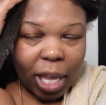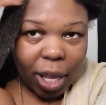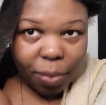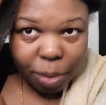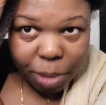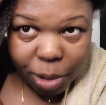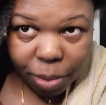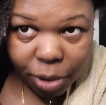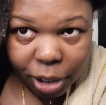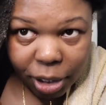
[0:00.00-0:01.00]
And what
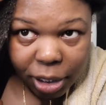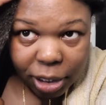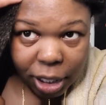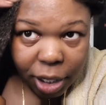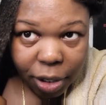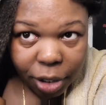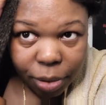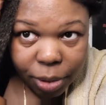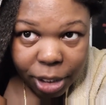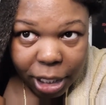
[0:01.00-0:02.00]
people need to tell
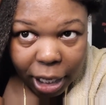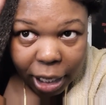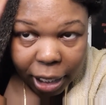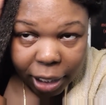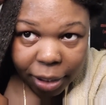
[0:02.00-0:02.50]
you is that,